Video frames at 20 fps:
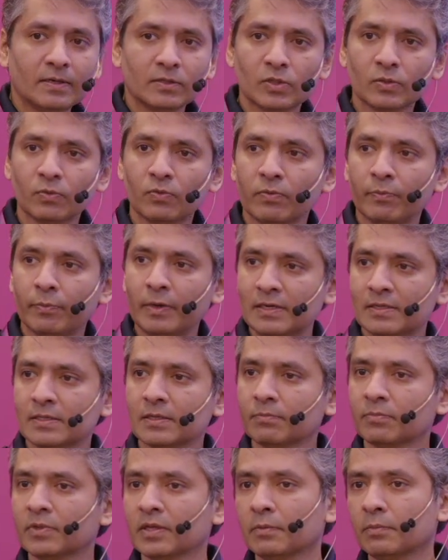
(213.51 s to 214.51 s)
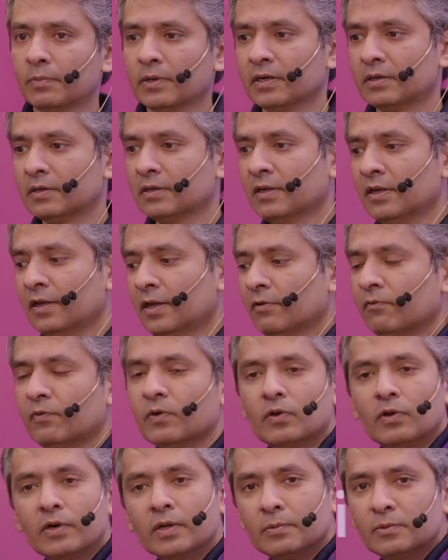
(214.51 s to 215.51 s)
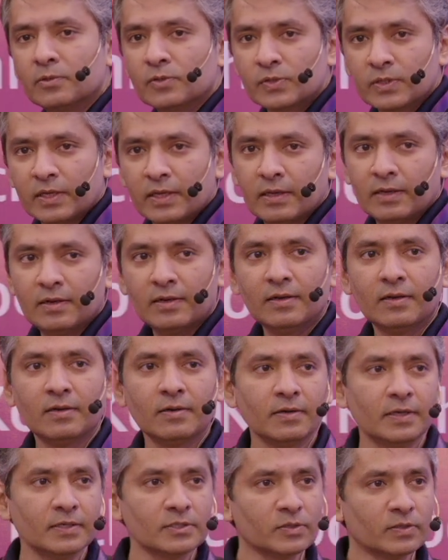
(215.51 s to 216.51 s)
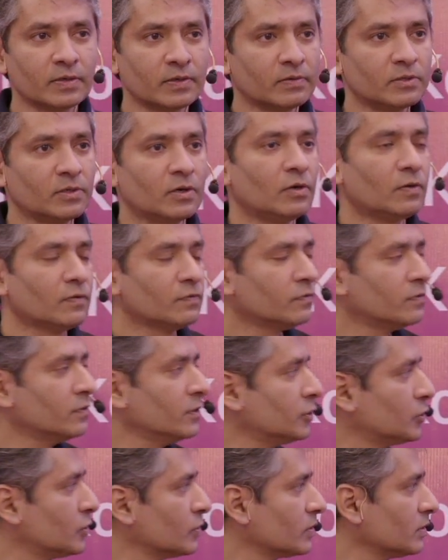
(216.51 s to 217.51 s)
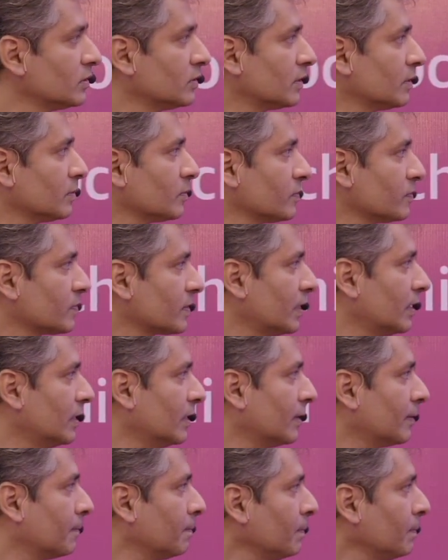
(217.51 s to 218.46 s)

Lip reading: So we built something, but we're not able to scale, right? So there are a lot of issues in terms of scaling.